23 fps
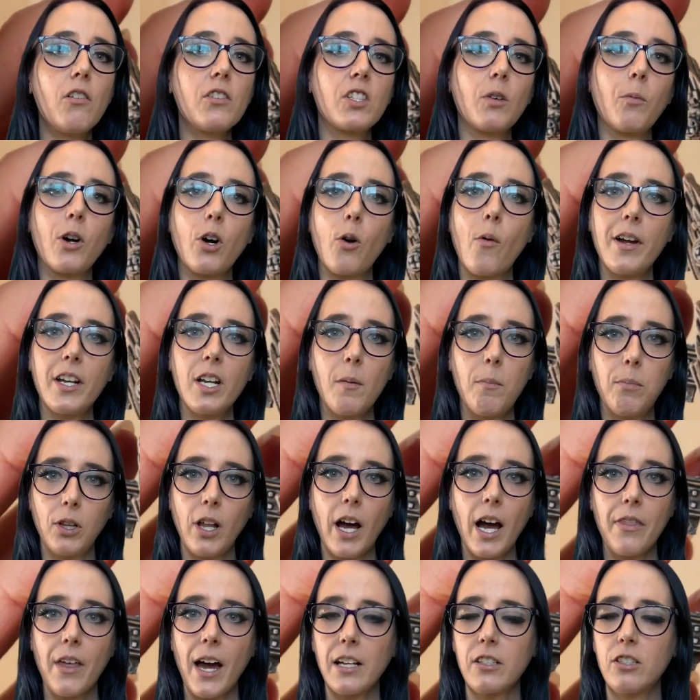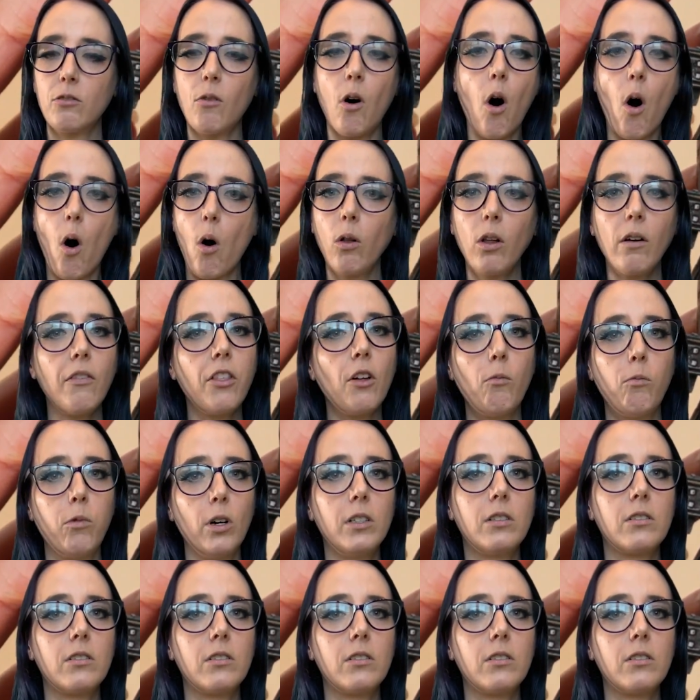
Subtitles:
so we're going to apply that to all of the wood